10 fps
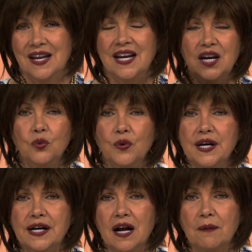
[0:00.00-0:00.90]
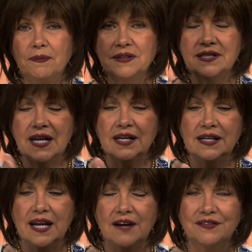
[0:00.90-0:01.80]
he
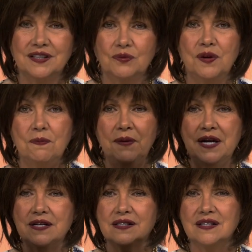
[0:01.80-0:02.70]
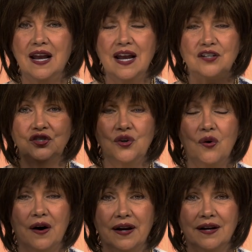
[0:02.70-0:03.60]
recompensated Evelyn with peace and
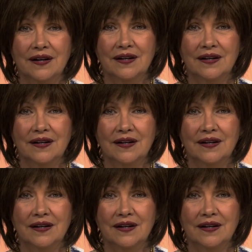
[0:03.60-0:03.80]
joy